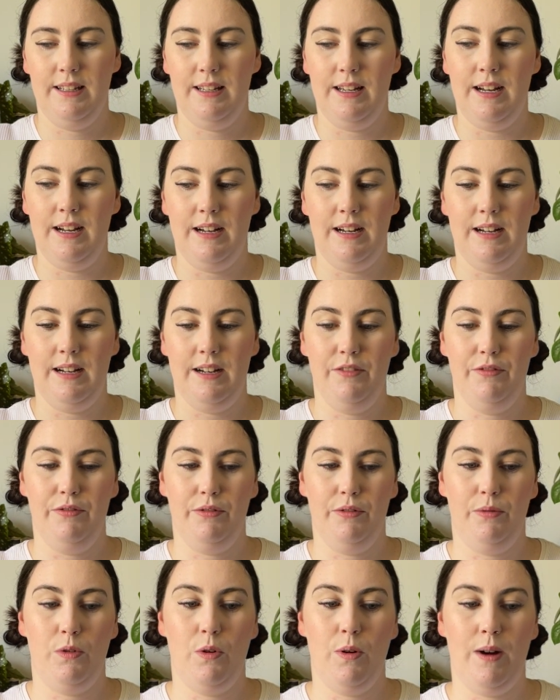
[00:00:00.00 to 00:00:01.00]
are
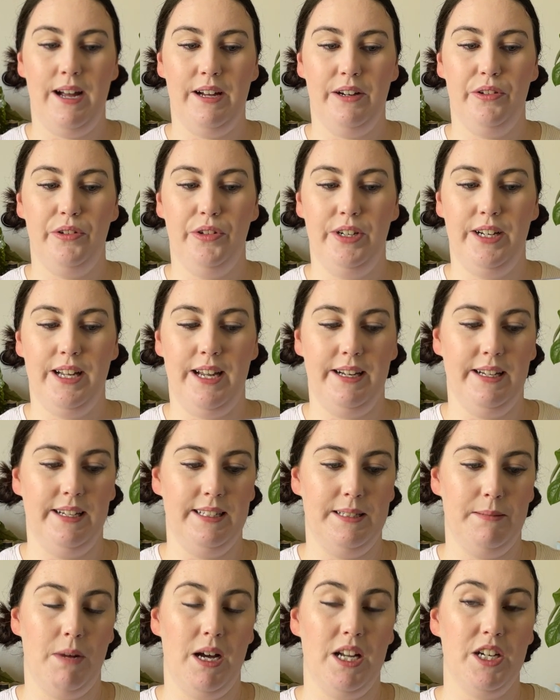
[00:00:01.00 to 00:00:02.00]
quite good and it
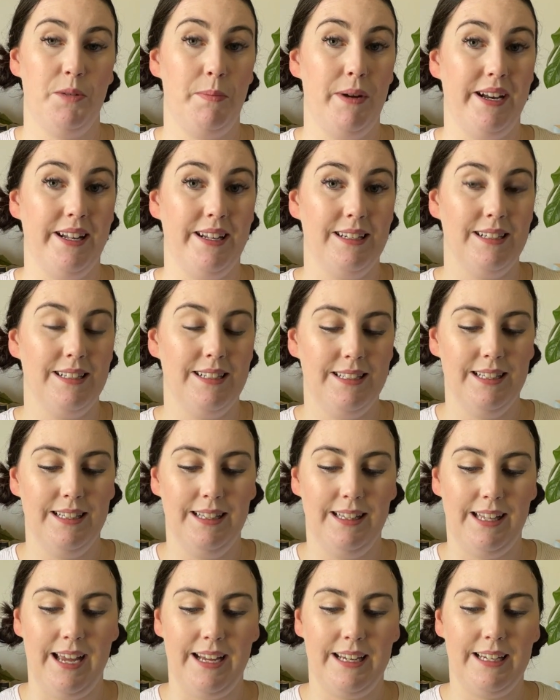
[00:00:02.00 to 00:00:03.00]
is much better
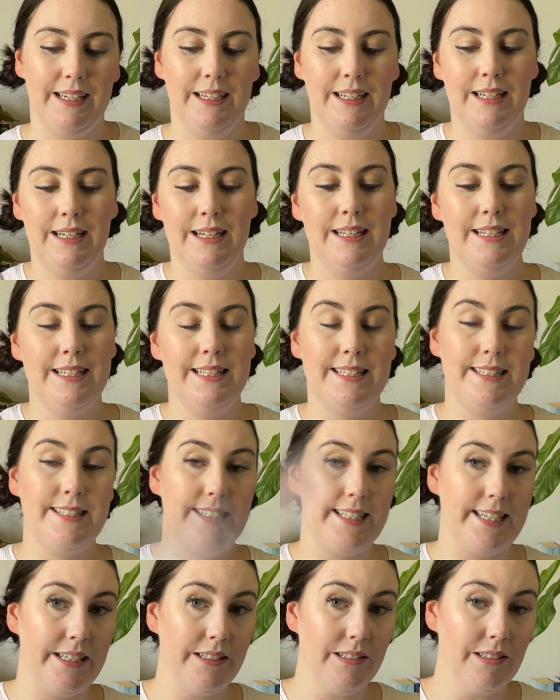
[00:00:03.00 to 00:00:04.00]

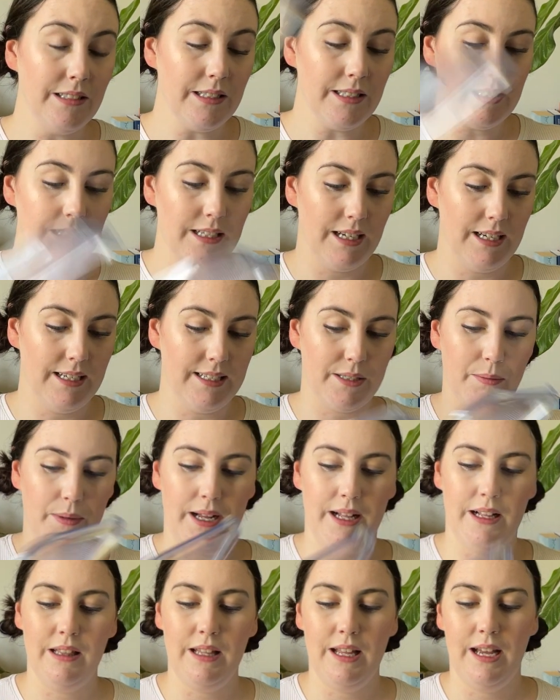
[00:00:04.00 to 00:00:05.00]
sealed as
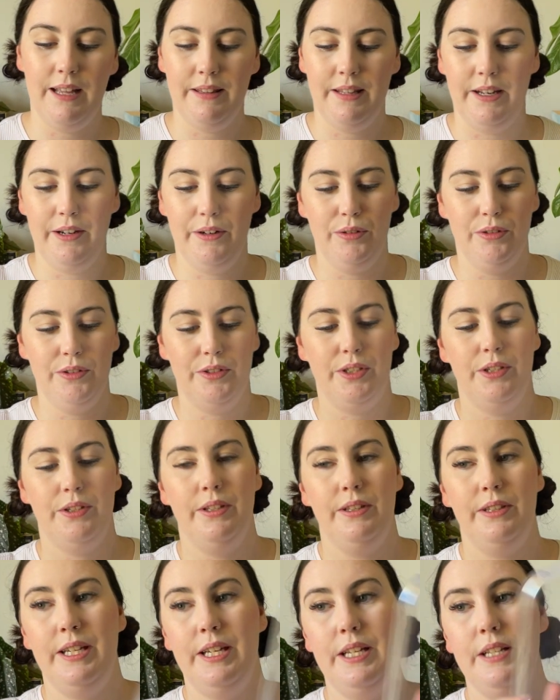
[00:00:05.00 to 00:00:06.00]
well. And then also
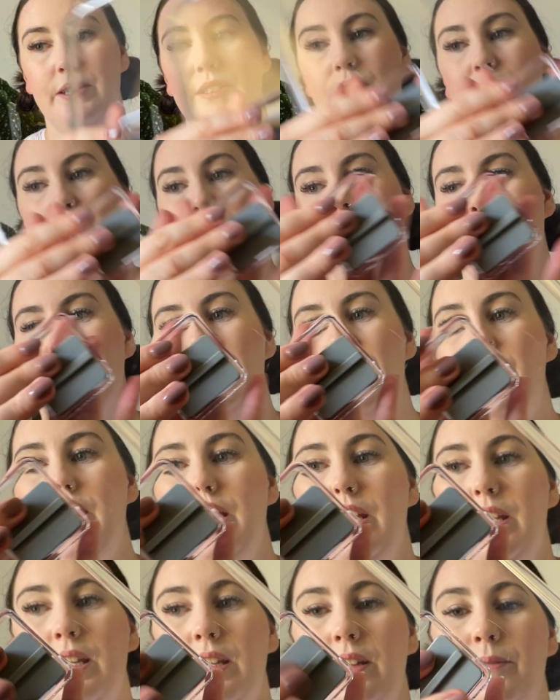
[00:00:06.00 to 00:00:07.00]
the lid's got
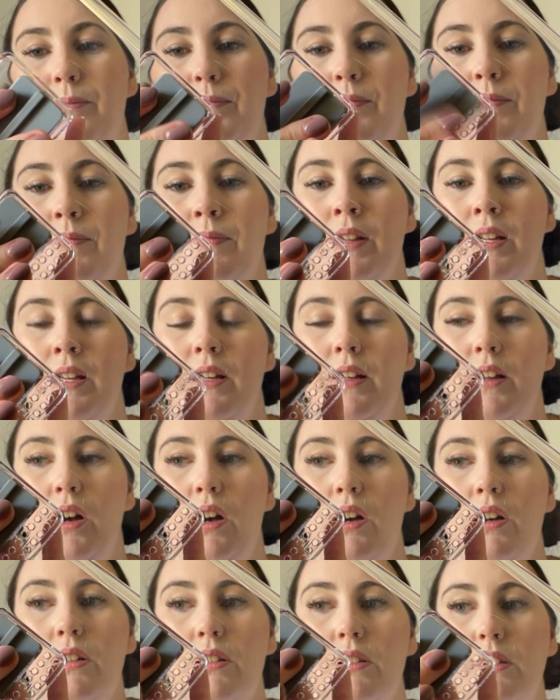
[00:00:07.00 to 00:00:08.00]
the
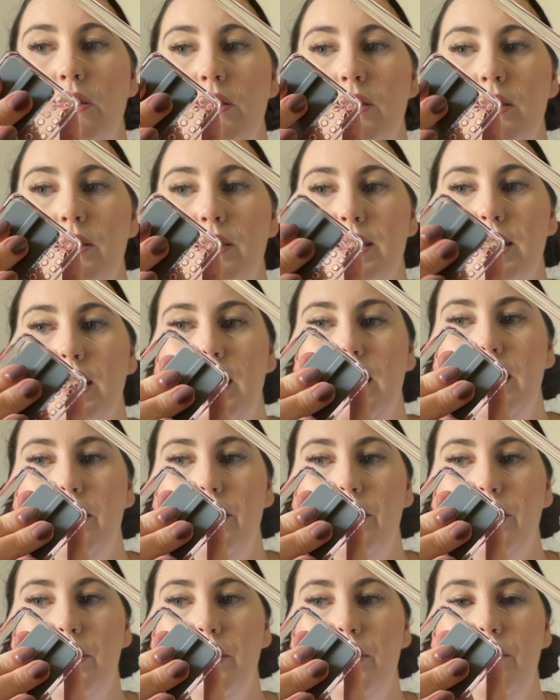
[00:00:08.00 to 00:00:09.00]
holes
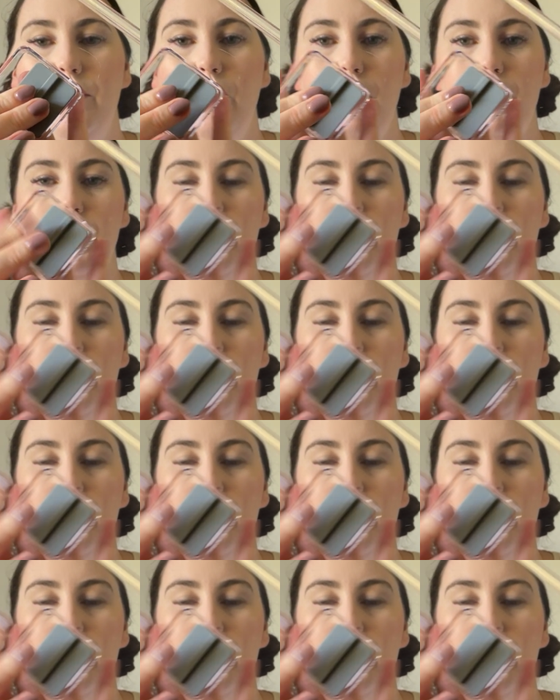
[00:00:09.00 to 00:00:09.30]
and not